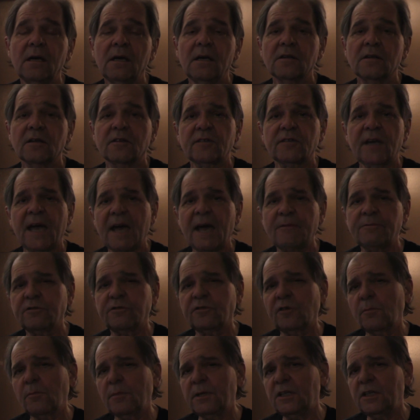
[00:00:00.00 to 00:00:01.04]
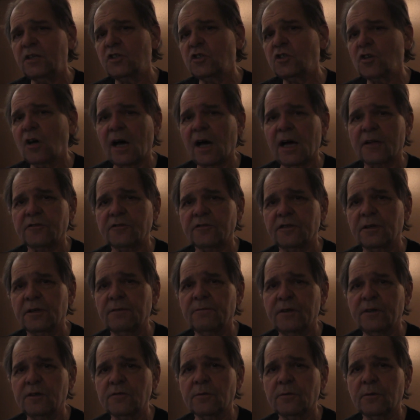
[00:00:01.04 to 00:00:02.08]
because I have so many shots that are
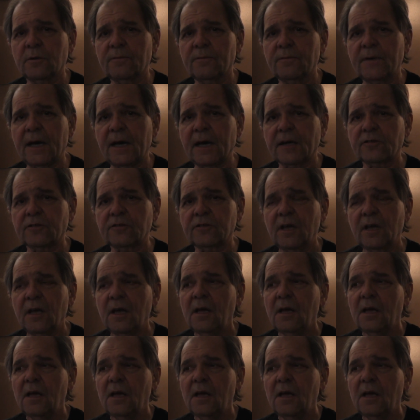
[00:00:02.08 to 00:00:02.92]
visual effects.